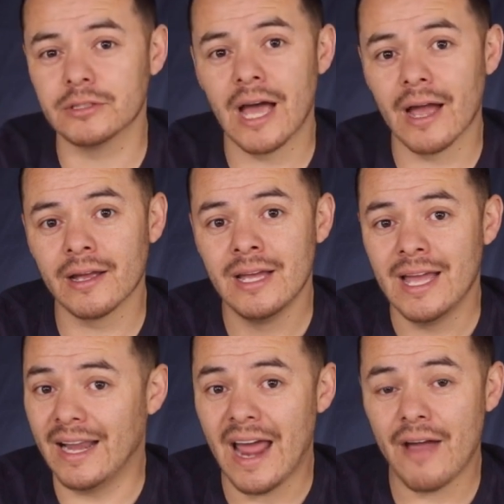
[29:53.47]
tag
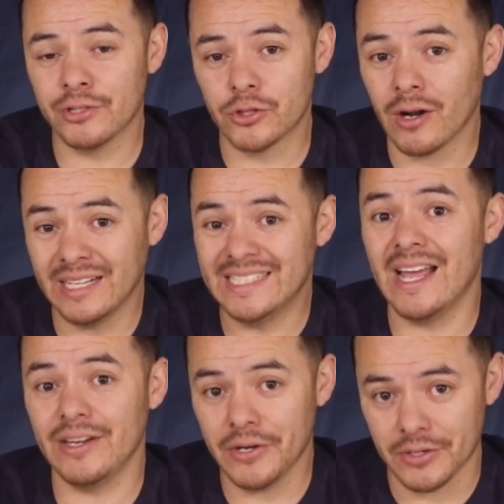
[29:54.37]
and haven't drawn in
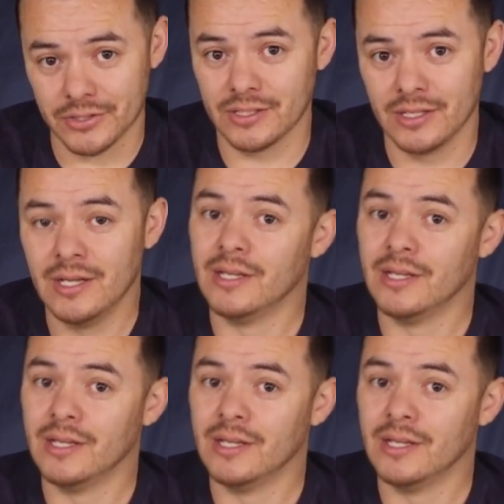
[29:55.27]
10 years.